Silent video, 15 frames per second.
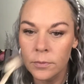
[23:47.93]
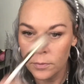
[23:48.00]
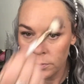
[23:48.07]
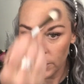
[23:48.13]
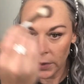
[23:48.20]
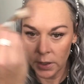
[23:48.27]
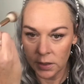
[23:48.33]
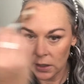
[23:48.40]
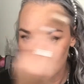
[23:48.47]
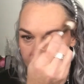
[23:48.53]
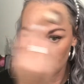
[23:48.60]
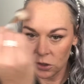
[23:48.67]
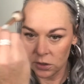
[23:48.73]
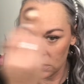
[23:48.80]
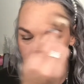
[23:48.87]
But it takes
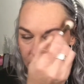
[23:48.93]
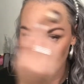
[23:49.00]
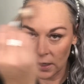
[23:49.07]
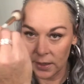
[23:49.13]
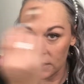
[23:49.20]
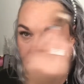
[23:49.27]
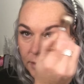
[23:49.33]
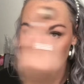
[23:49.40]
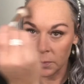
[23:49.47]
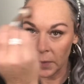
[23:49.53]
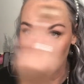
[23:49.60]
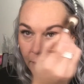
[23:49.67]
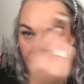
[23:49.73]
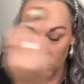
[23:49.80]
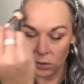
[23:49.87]
just the tiniest
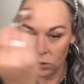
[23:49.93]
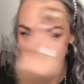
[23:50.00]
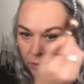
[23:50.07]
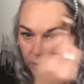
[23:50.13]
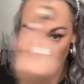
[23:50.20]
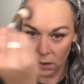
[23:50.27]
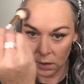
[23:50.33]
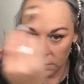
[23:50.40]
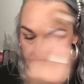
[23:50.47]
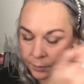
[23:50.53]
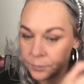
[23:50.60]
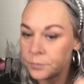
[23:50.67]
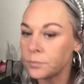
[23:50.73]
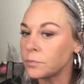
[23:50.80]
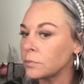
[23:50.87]
amount and you get,
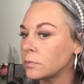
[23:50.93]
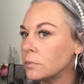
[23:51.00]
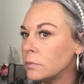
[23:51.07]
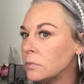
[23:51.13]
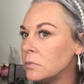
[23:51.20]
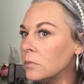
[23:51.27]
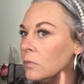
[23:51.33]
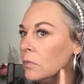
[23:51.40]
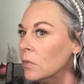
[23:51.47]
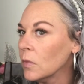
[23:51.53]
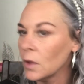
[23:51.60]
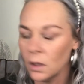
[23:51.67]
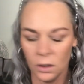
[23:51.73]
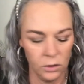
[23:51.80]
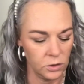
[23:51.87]

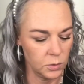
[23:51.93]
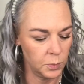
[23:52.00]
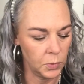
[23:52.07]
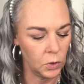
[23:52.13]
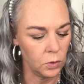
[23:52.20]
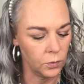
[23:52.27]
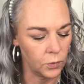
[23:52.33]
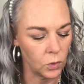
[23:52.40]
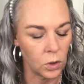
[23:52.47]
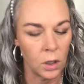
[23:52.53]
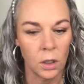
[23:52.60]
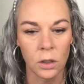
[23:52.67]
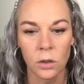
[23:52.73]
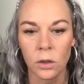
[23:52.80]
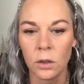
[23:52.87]
it's beautiful
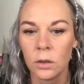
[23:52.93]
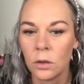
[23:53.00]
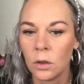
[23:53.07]
color.